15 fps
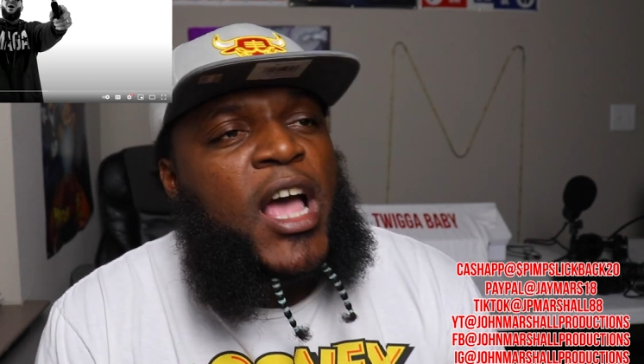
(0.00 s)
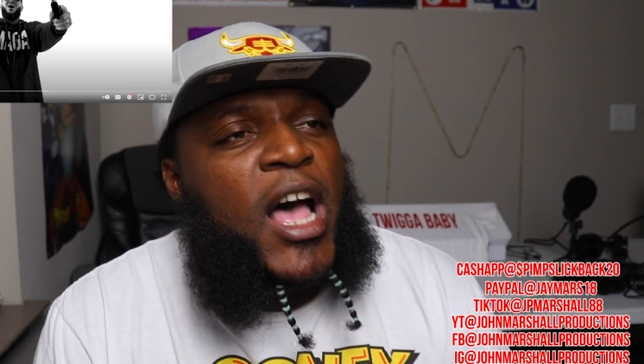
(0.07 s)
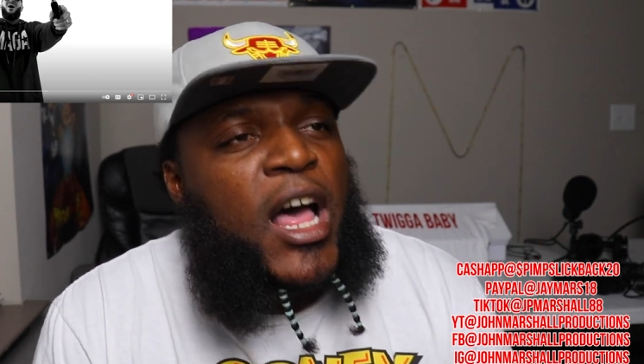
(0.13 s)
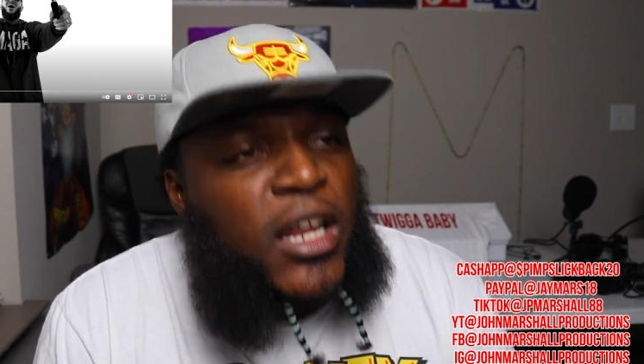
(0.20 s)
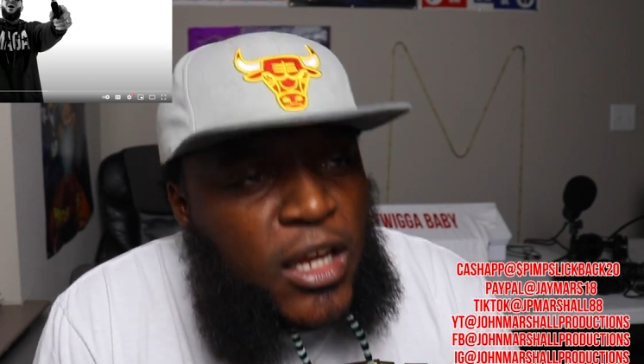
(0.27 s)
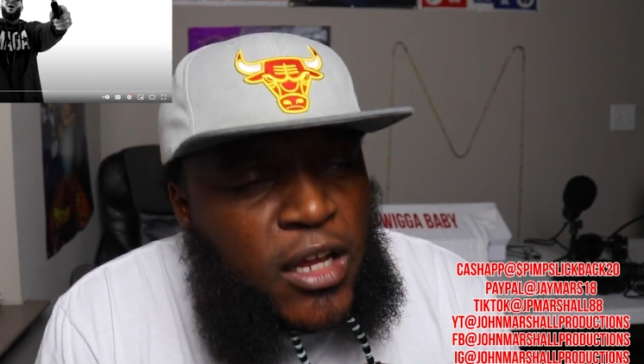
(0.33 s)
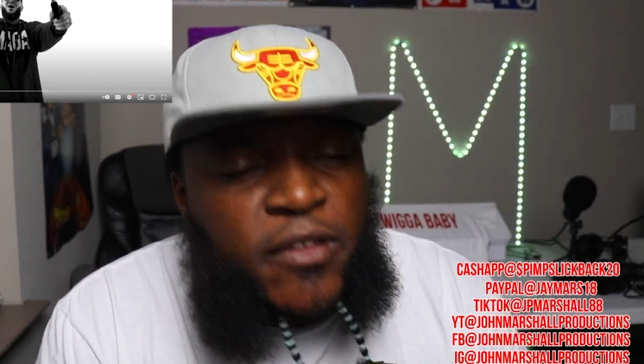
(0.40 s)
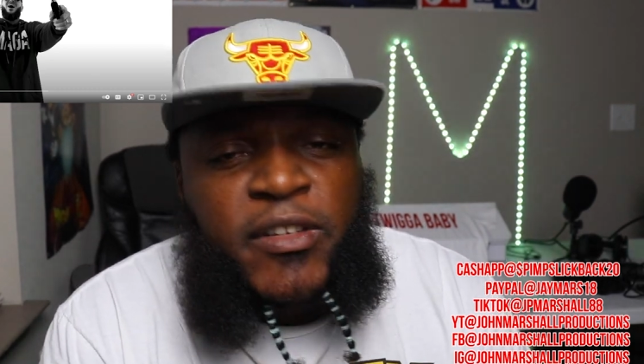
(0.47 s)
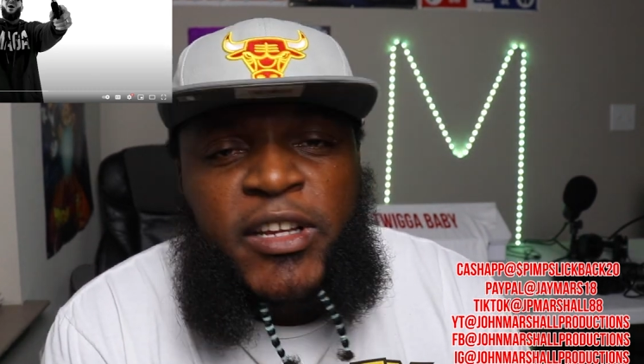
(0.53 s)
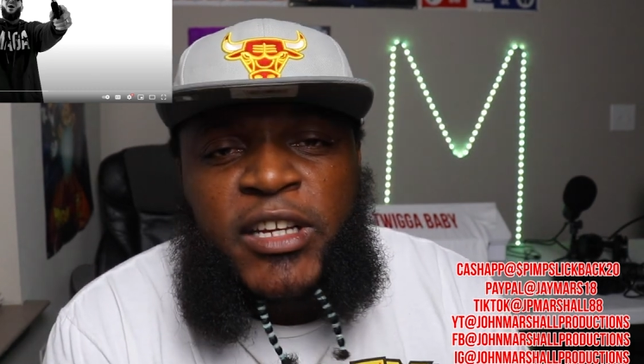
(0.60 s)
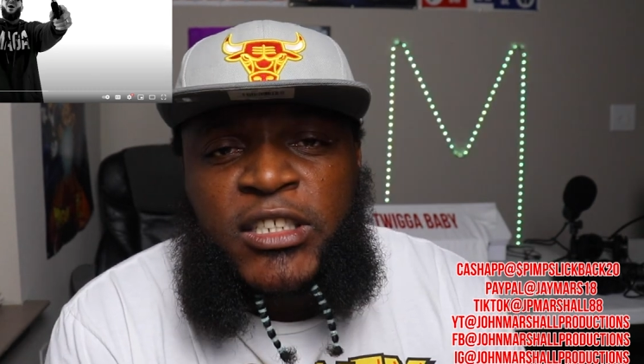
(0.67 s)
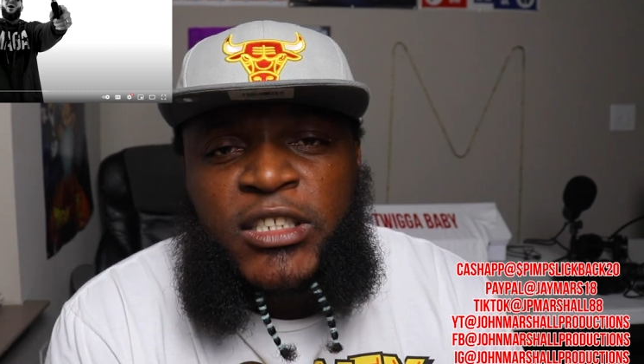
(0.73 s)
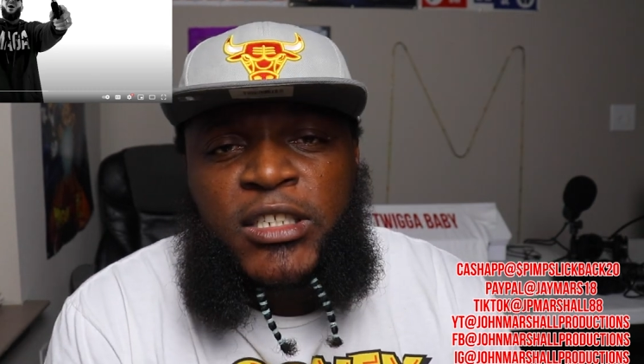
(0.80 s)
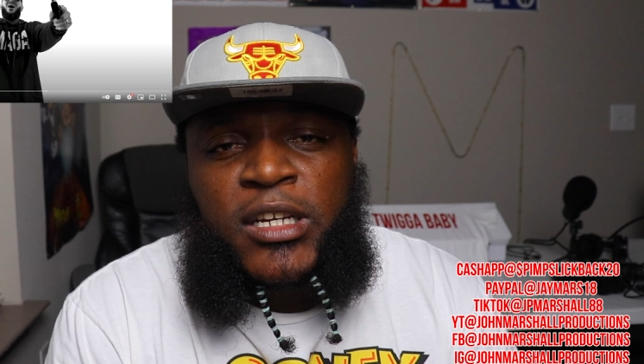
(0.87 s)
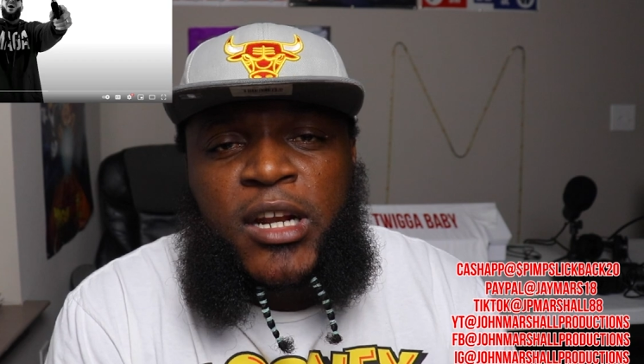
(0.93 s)
I love
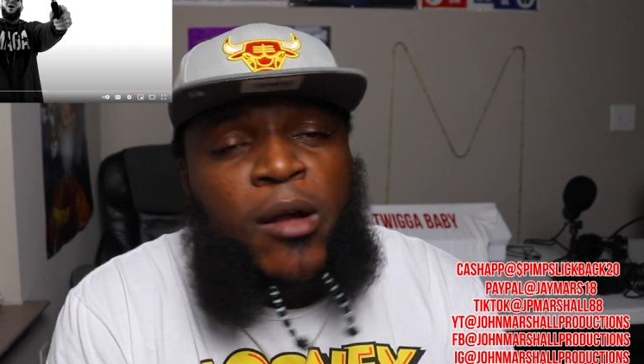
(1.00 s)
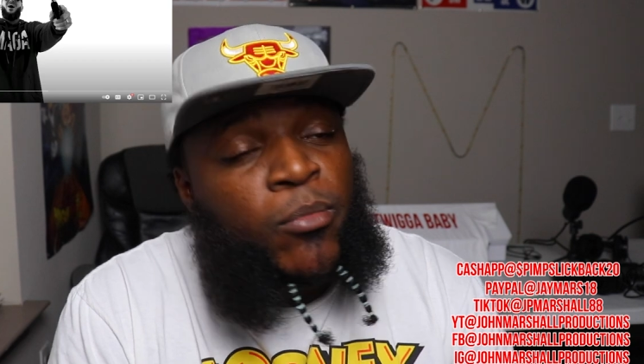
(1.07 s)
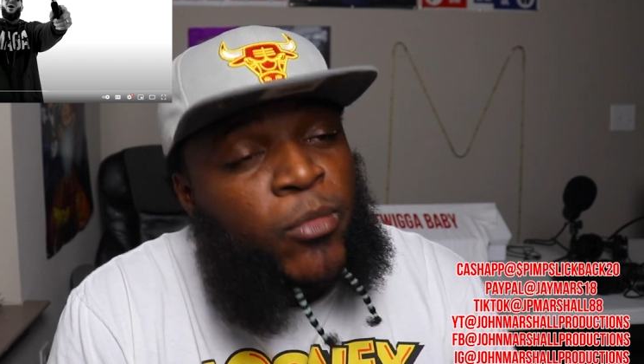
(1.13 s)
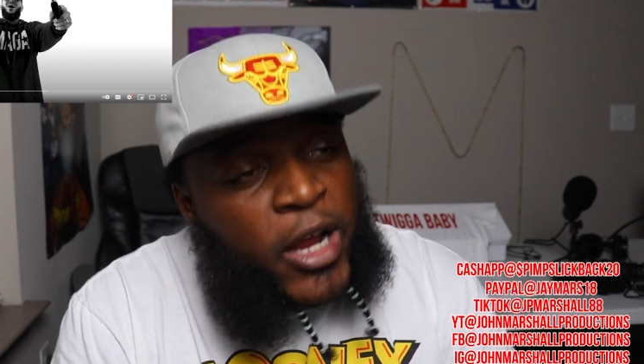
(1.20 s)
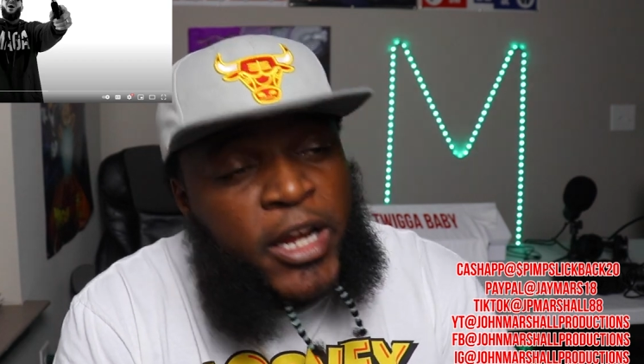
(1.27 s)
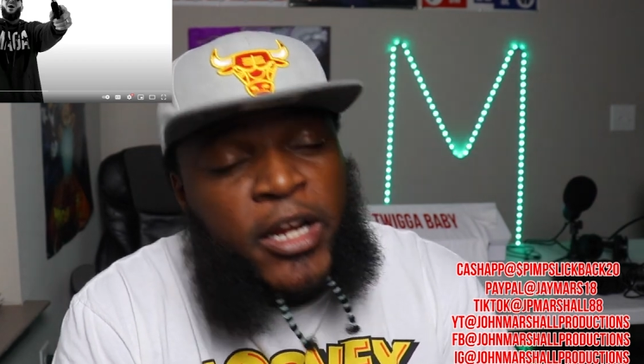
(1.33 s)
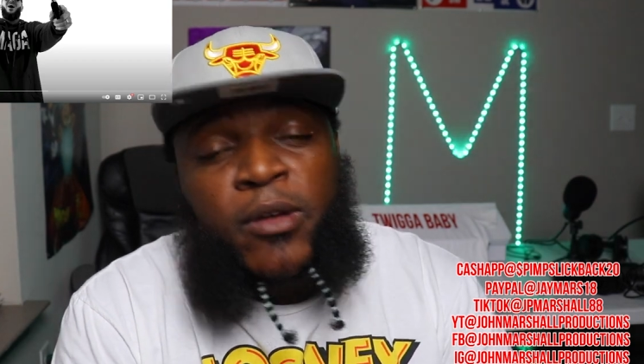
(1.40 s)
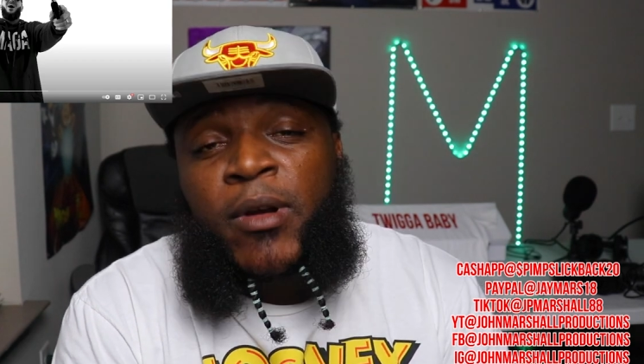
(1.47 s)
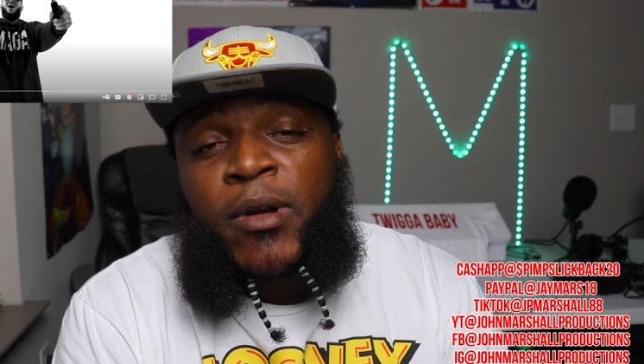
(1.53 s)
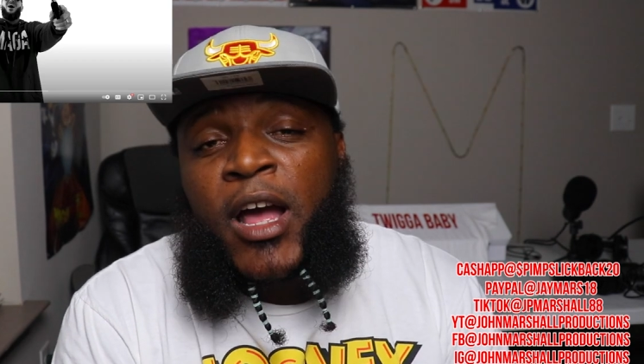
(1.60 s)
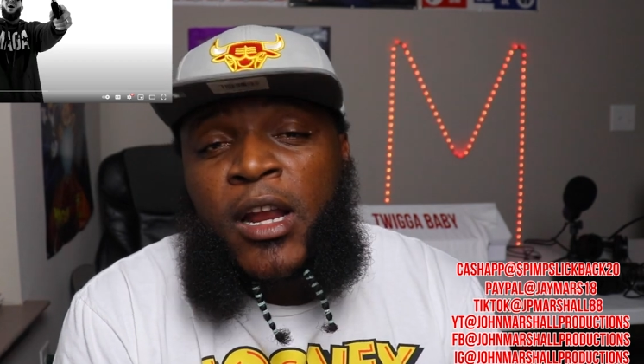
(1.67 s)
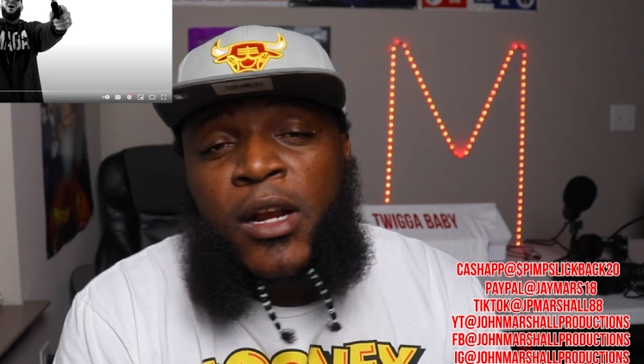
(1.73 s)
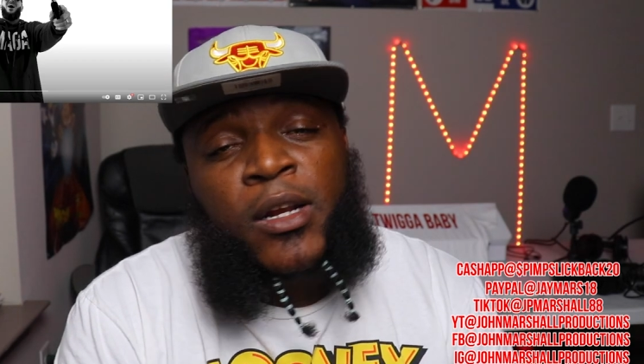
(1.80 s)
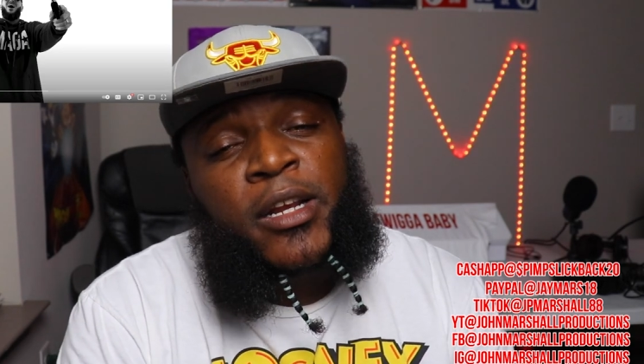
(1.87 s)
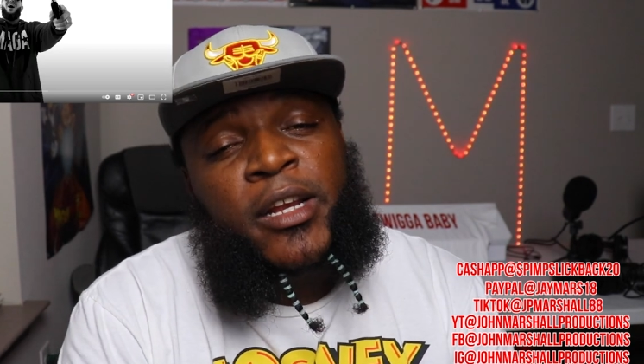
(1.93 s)
that shit. I'm ready to
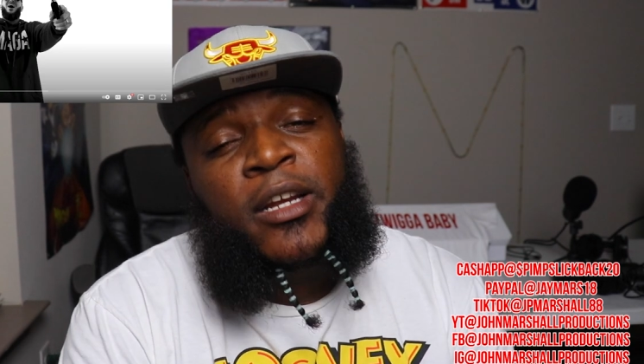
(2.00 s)
ride on